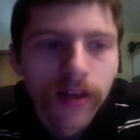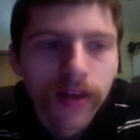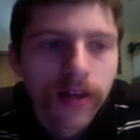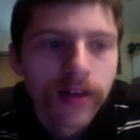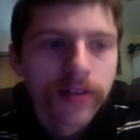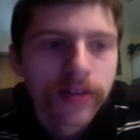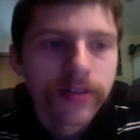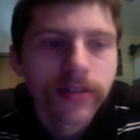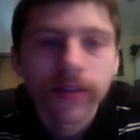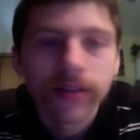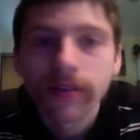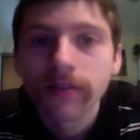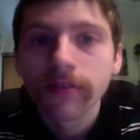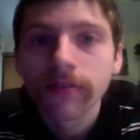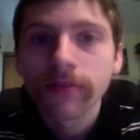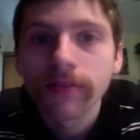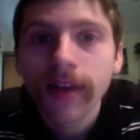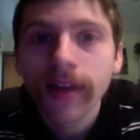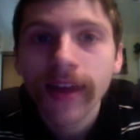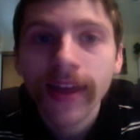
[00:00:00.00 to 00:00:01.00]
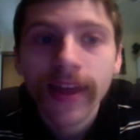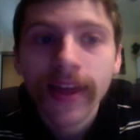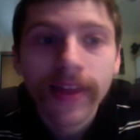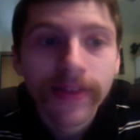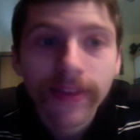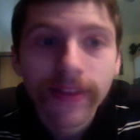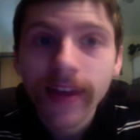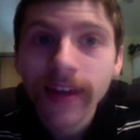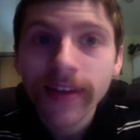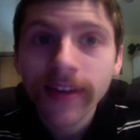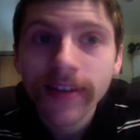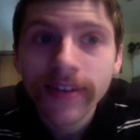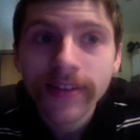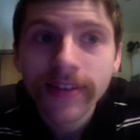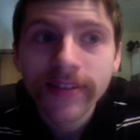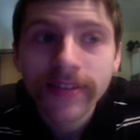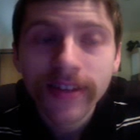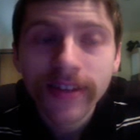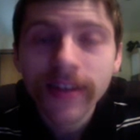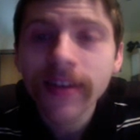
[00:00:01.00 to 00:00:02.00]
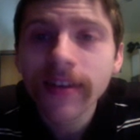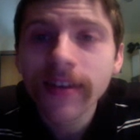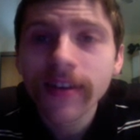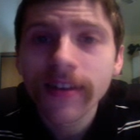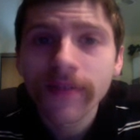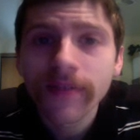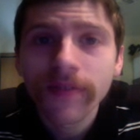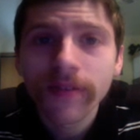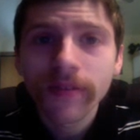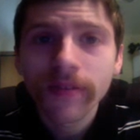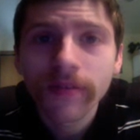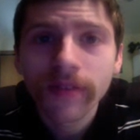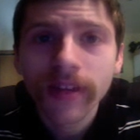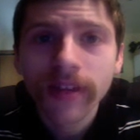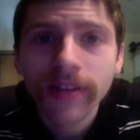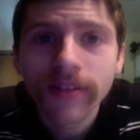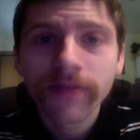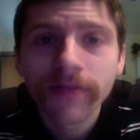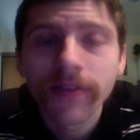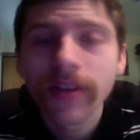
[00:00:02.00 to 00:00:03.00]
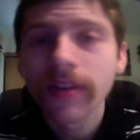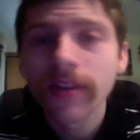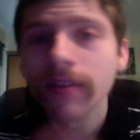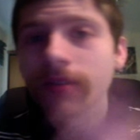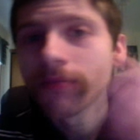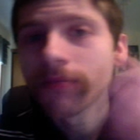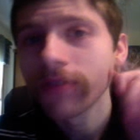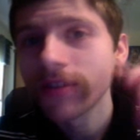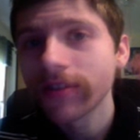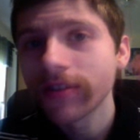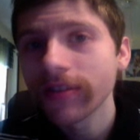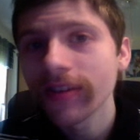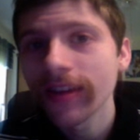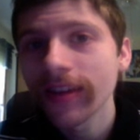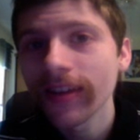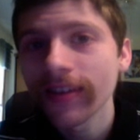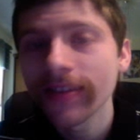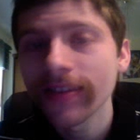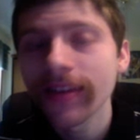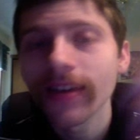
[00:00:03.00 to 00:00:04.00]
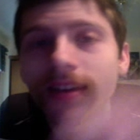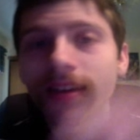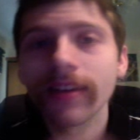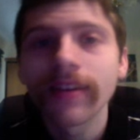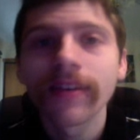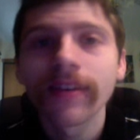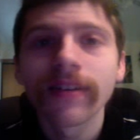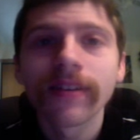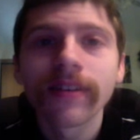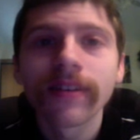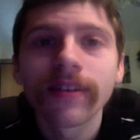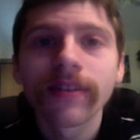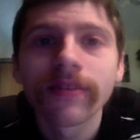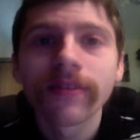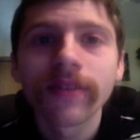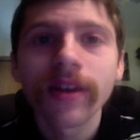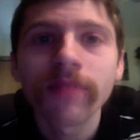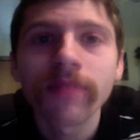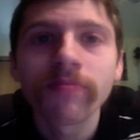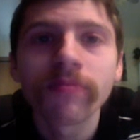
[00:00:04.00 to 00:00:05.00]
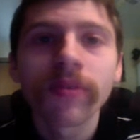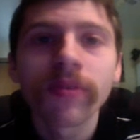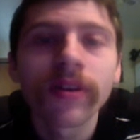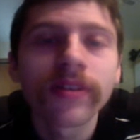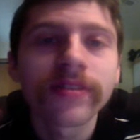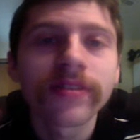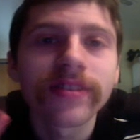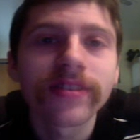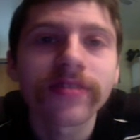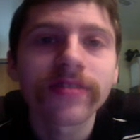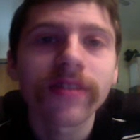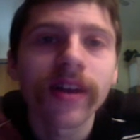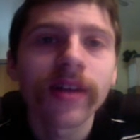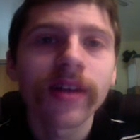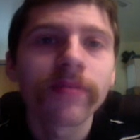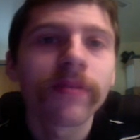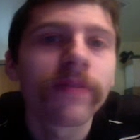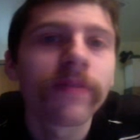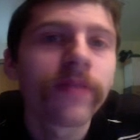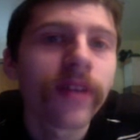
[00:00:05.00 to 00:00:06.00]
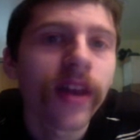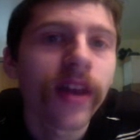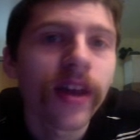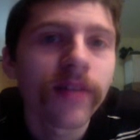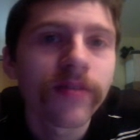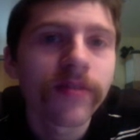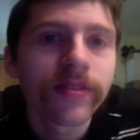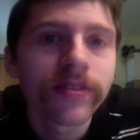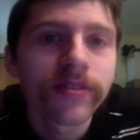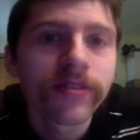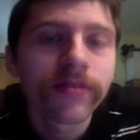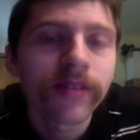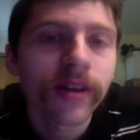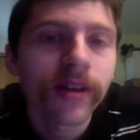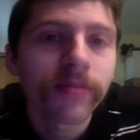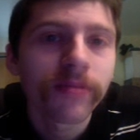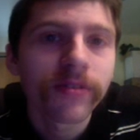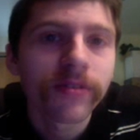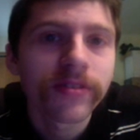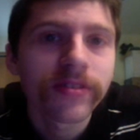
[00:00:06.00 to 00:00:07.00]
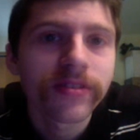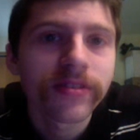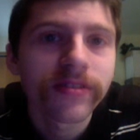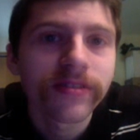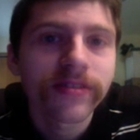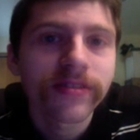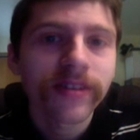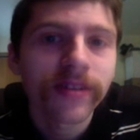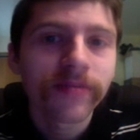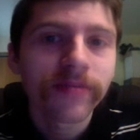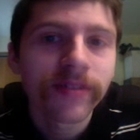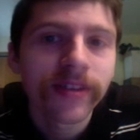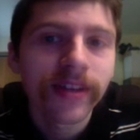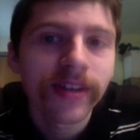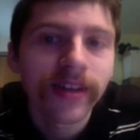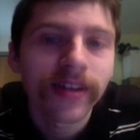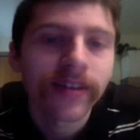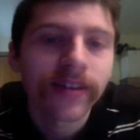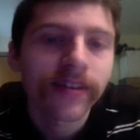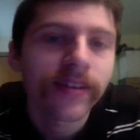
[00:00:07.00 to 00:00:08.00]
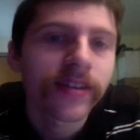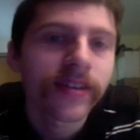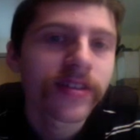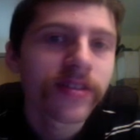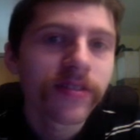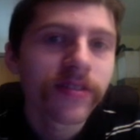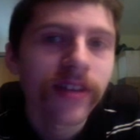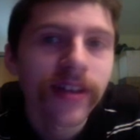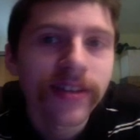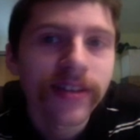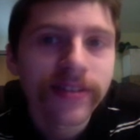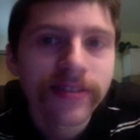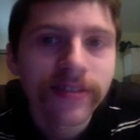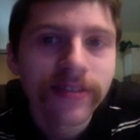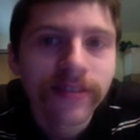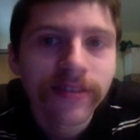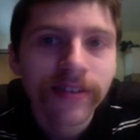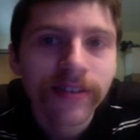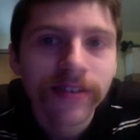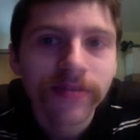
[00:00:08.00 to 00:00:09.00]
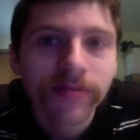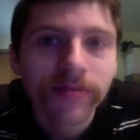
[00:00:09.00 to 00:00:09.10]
So, and that is it. If you like the video, make sure you hit that uh, like button, subscribe if you haven't to. I got more tutorials coming, and I'll catch you guys in the next